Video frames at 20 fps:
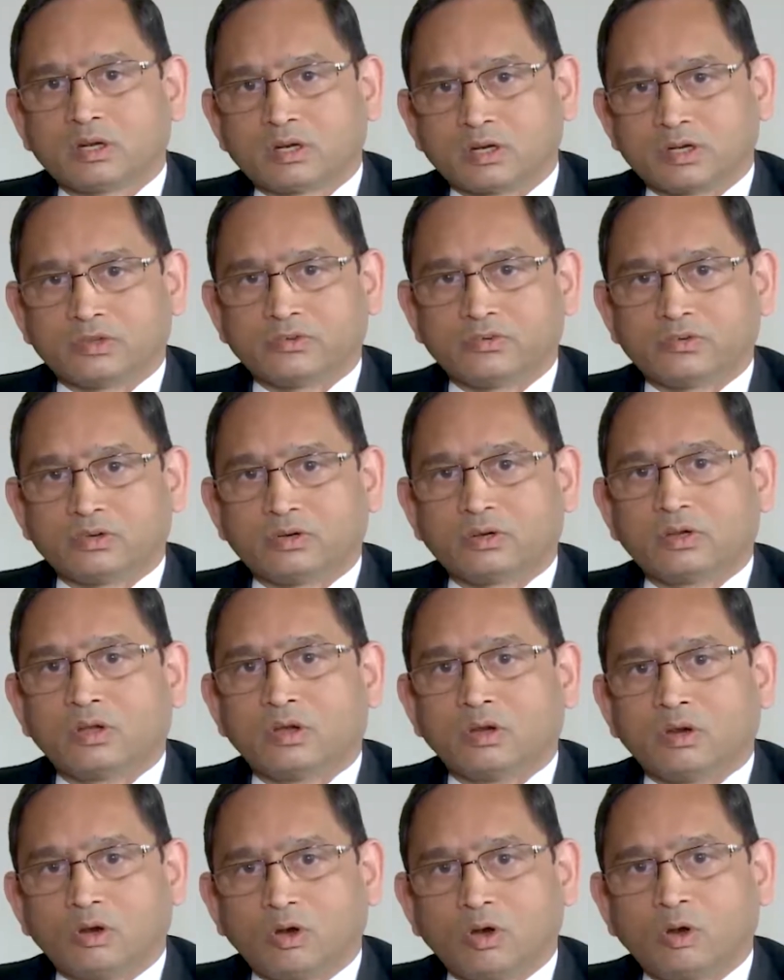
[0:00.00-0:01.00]
trust
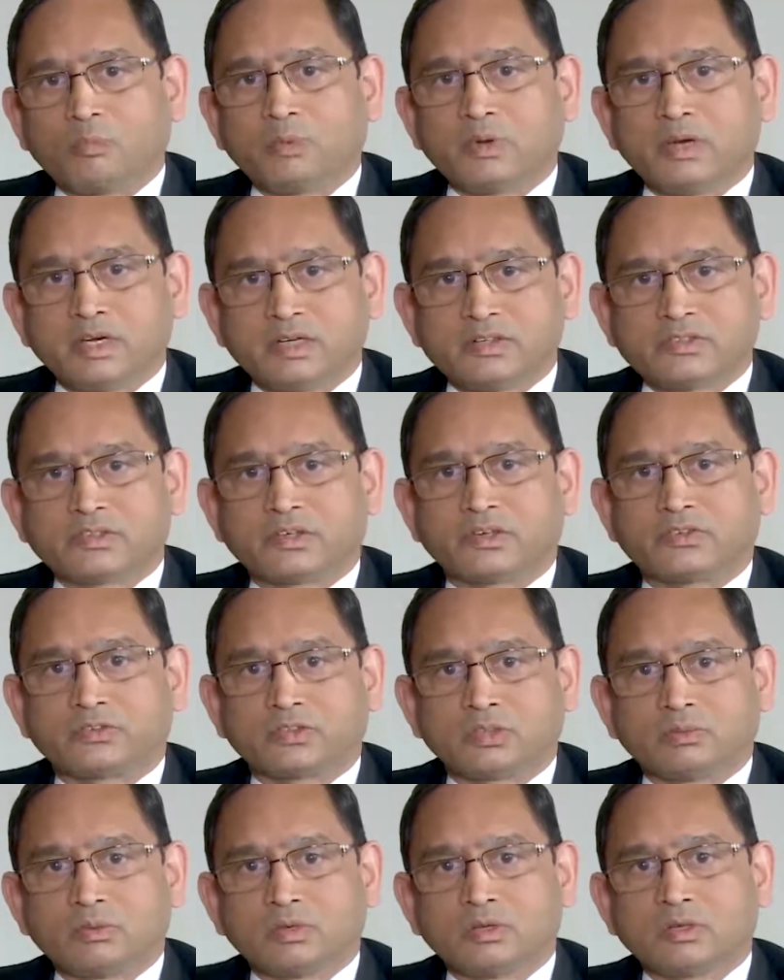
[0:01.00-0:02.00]
of its
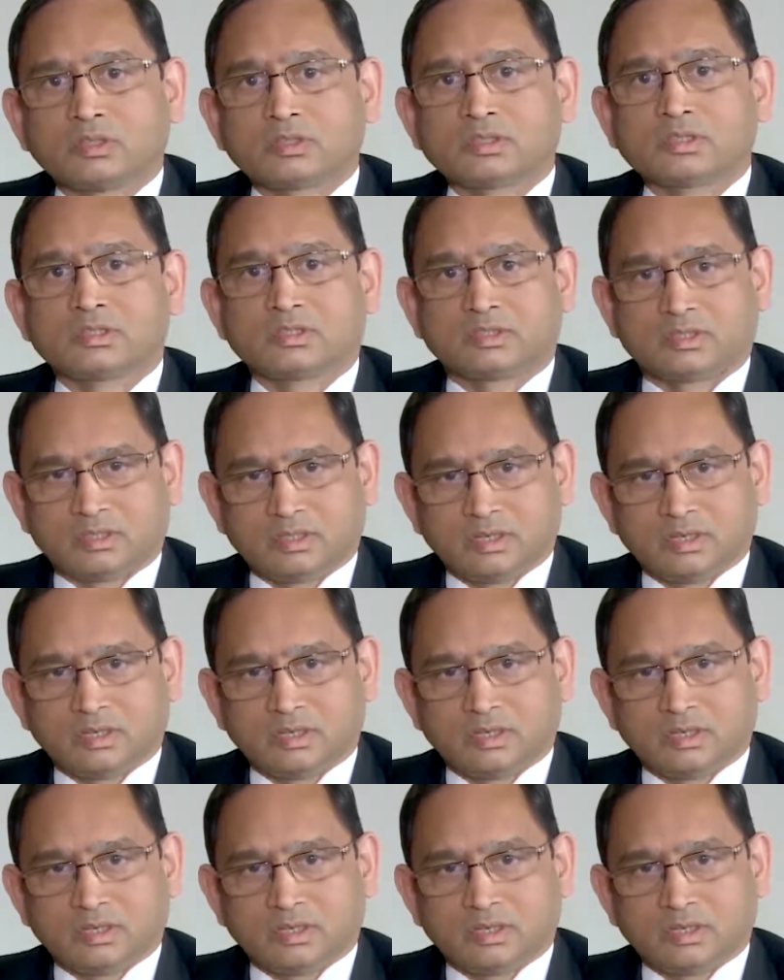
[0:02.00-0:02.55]
customers